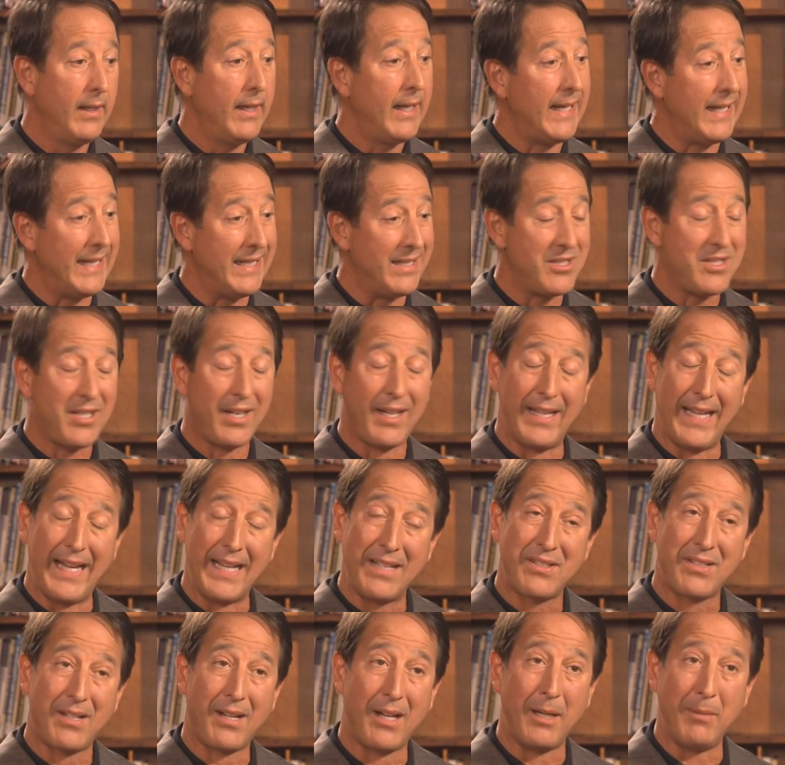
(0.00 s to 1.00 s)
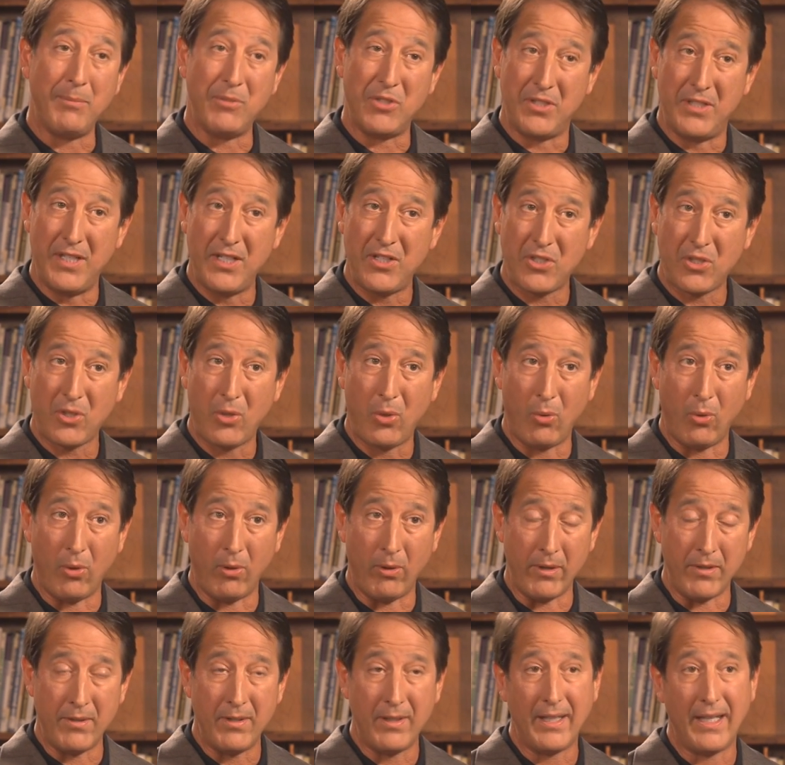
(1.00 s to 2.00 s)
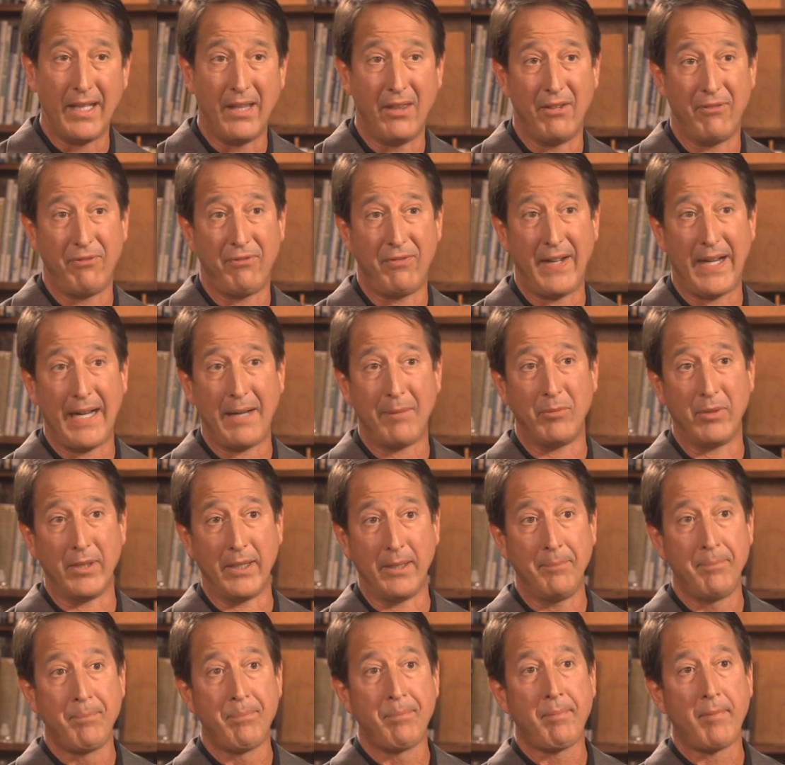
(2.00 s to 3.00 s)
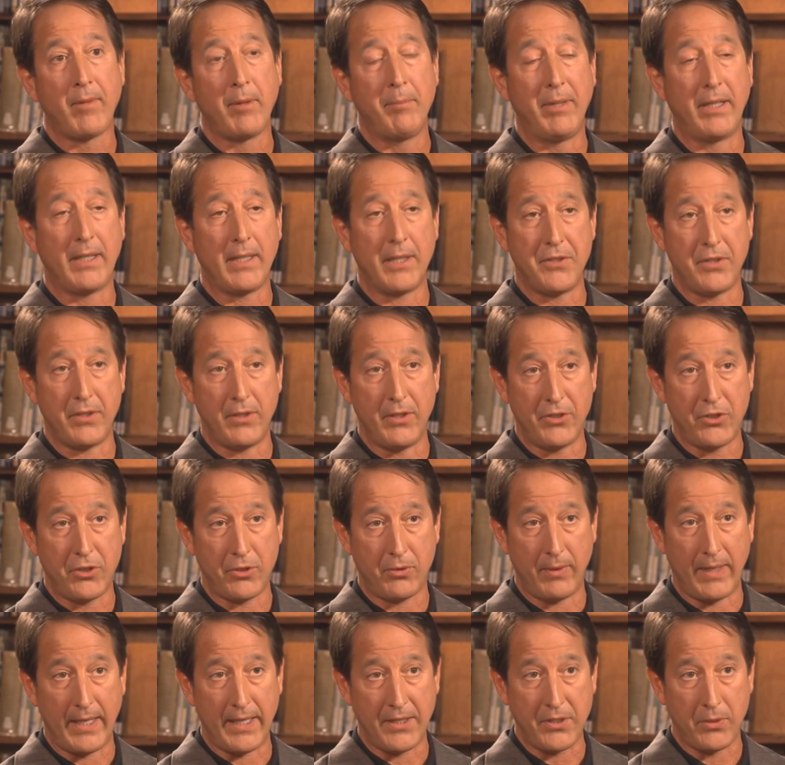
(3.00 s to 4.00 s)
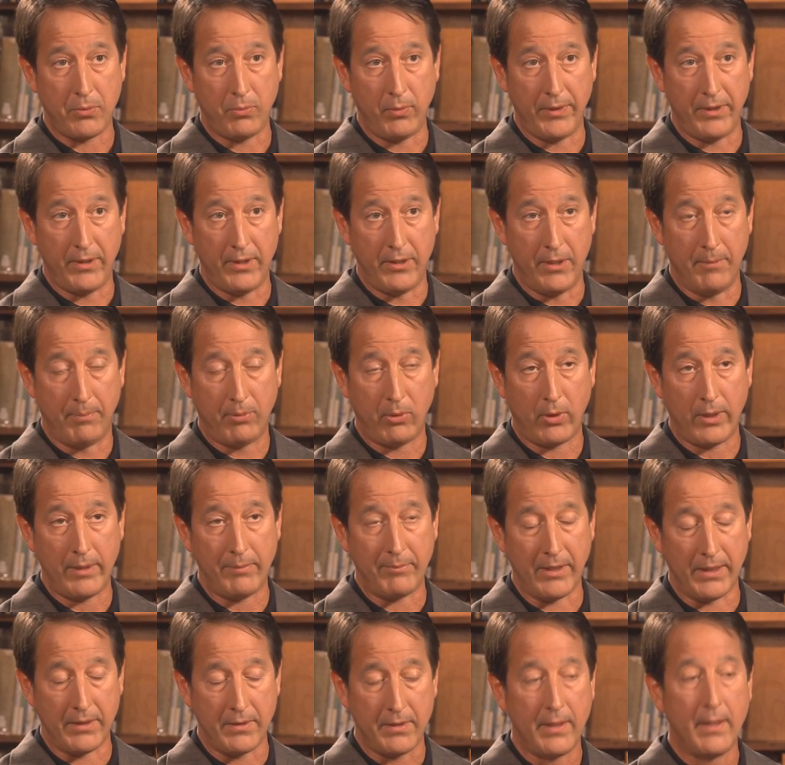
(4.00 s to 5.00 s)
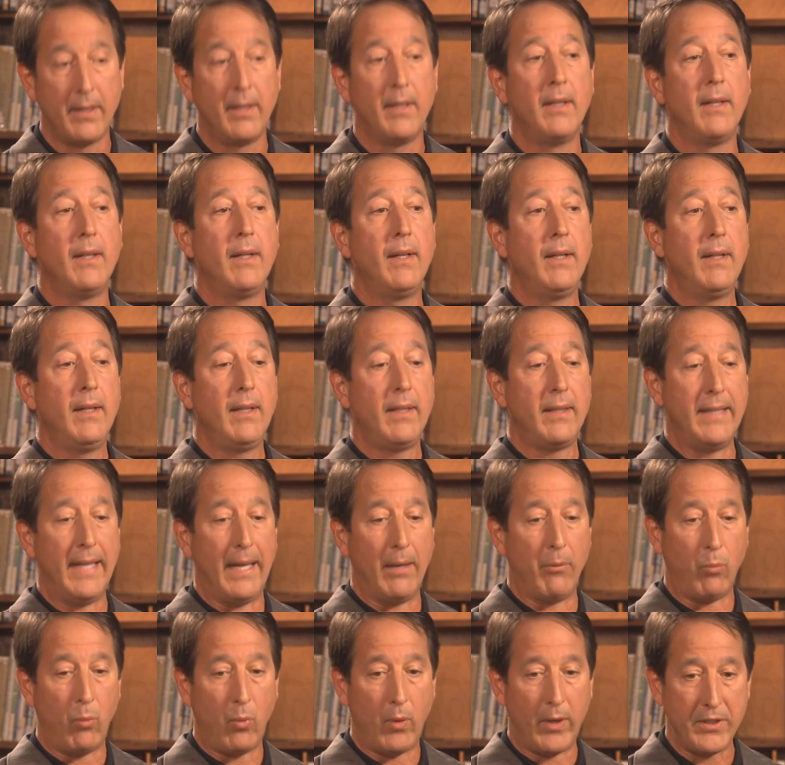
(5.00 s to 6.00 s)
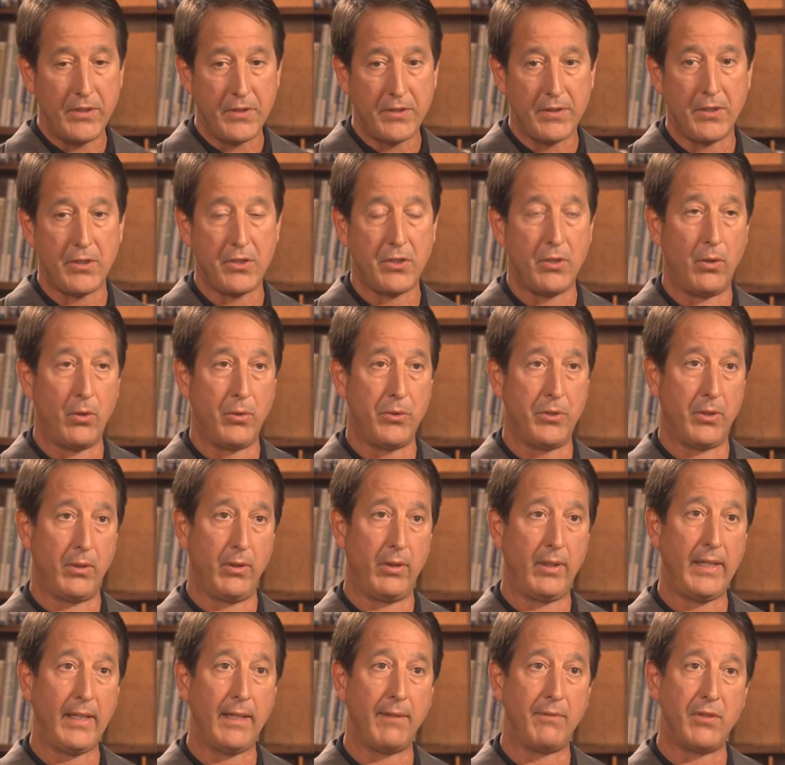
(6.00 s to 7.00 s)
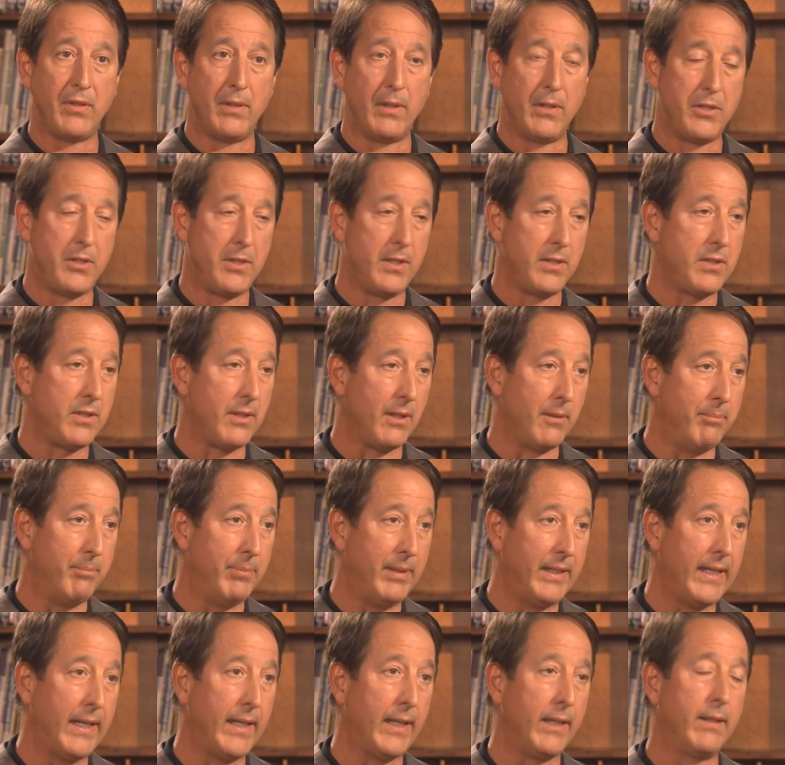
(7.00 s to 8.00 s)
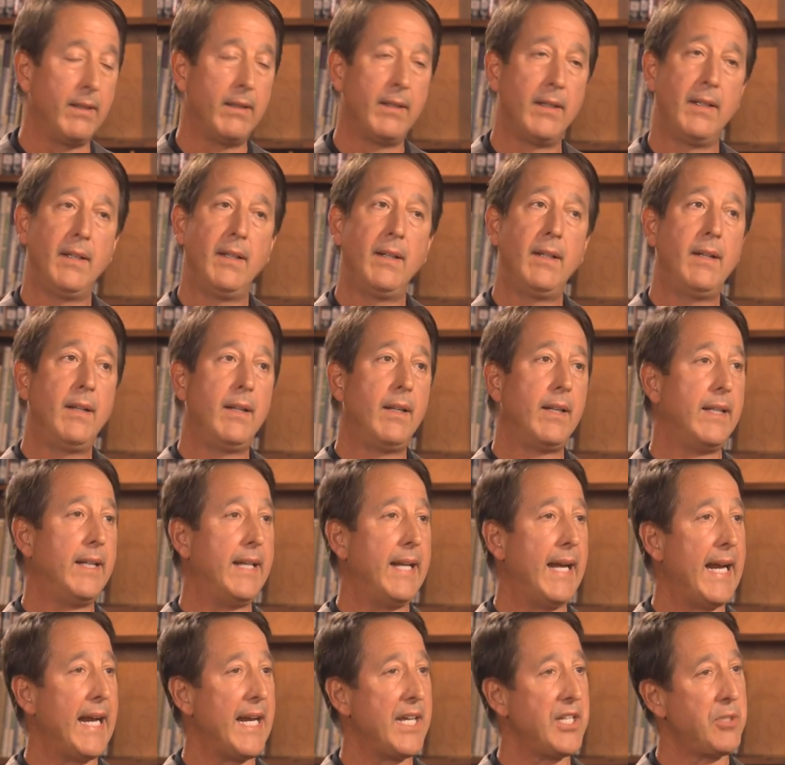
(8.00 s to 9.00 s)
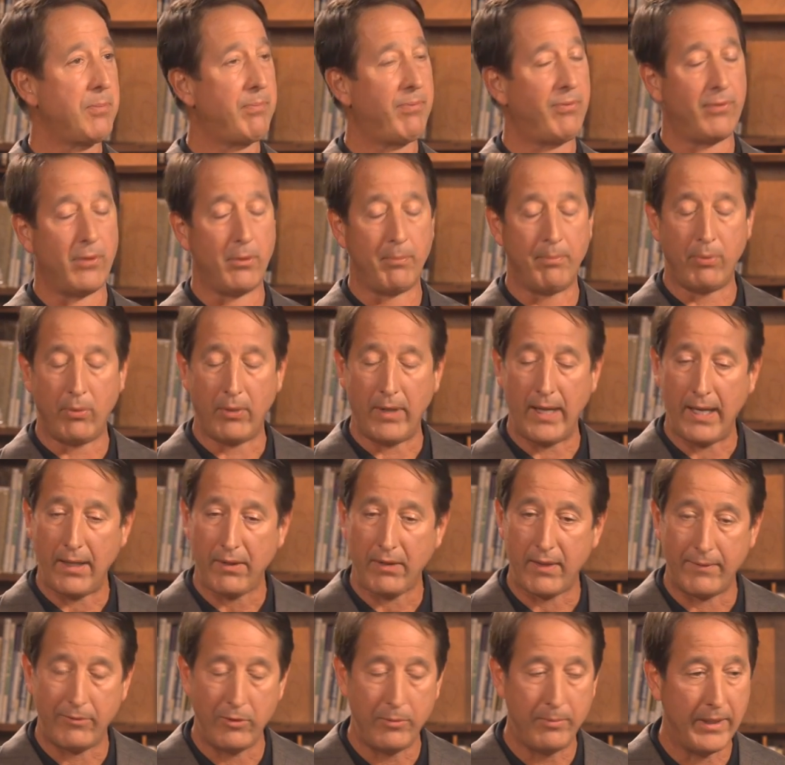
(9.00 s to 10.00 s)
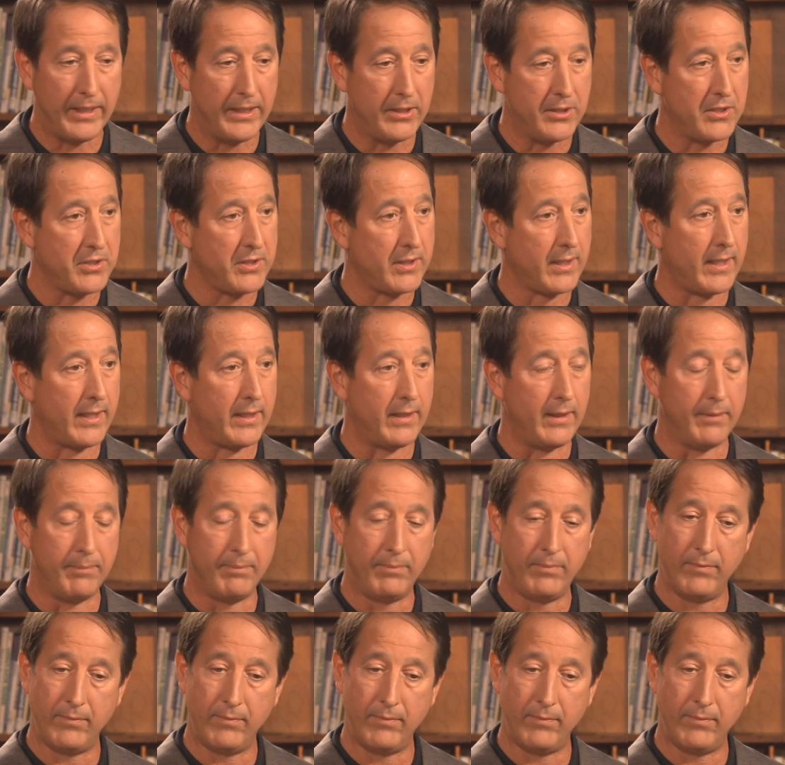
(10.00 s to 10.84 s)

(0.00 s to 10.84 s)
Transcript: at times, discord in the family because of the stress with the deployment, that once the soldier leaves, there's just a big gasp for breath. Everybody just kind of